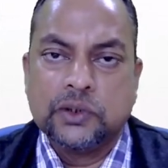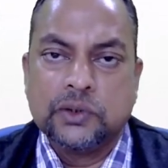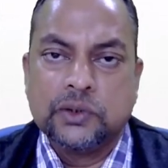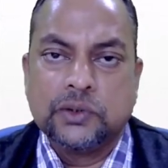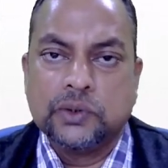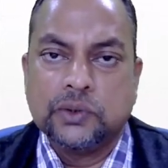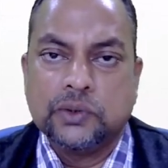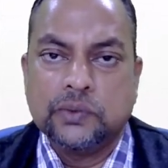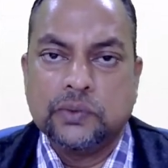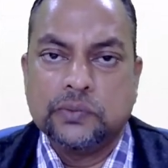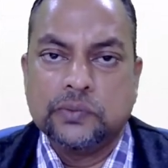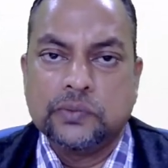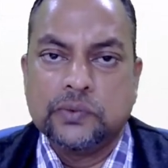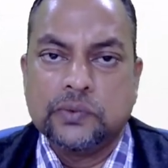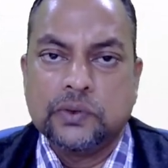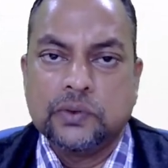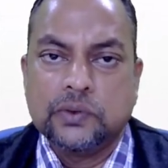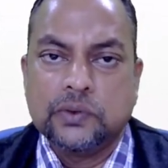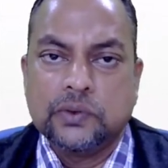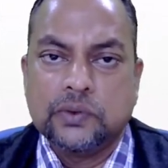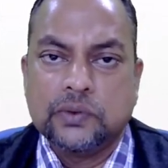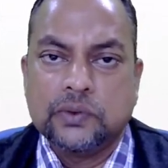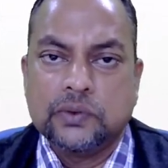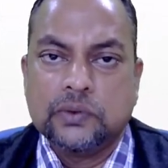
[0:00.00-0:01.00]
So
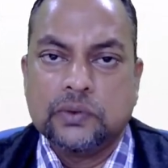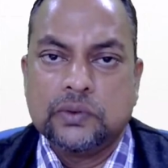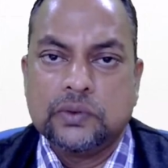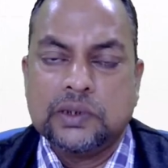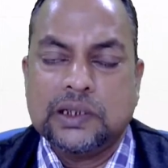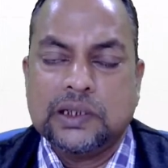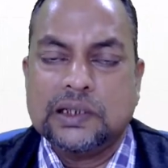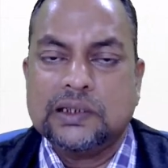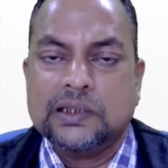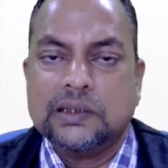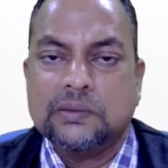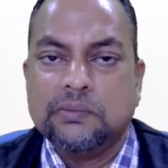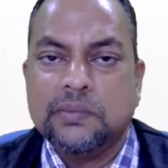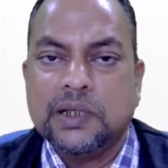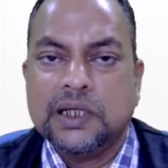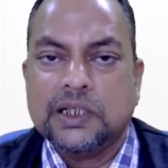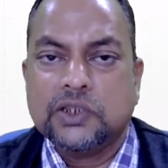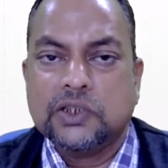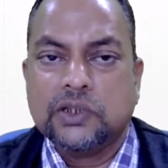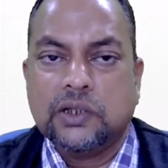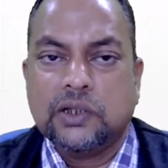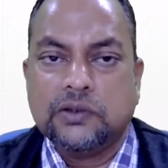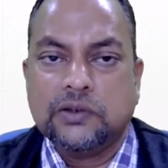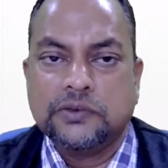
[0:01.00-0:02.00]
there is a
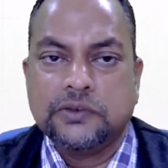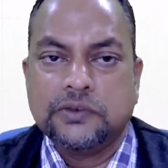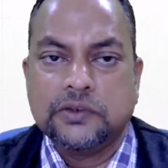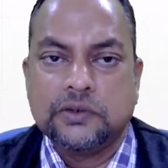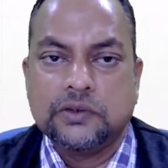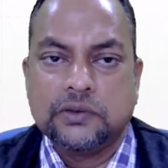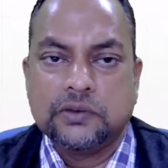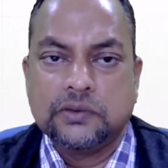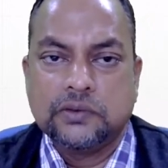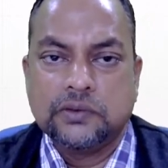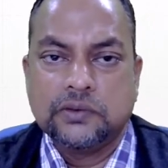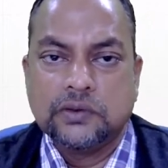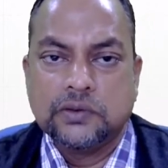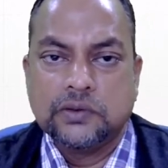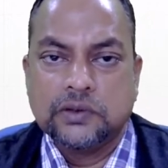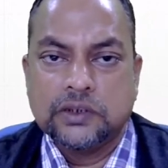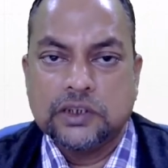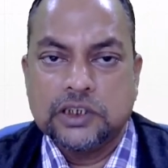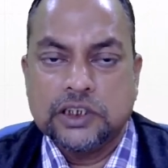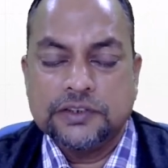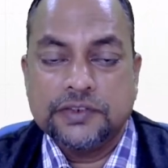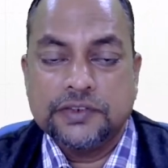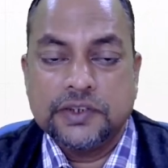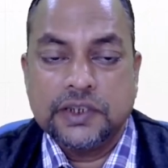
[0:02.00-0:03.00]
mix of
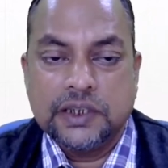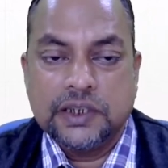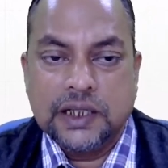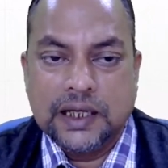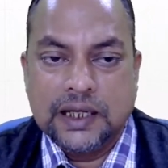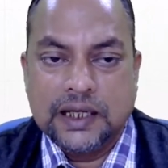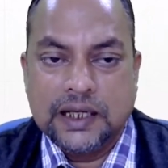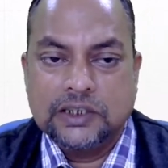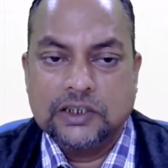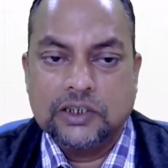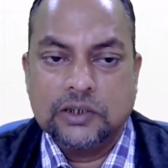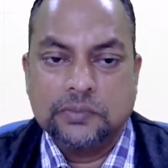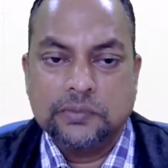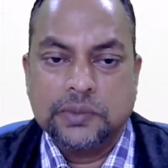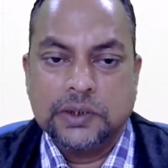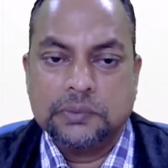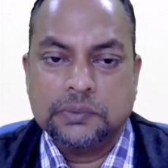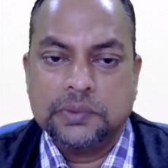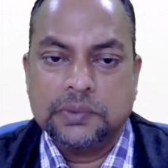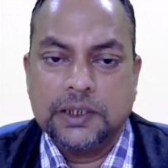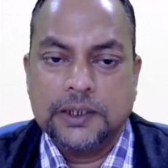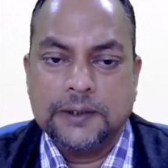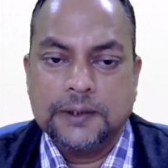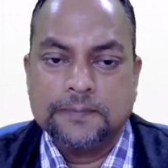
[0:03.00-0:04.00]
different age of
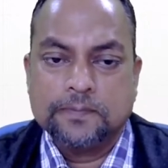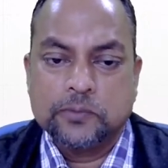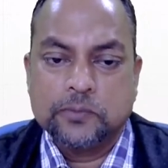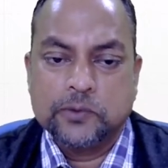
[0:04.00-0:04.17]
people,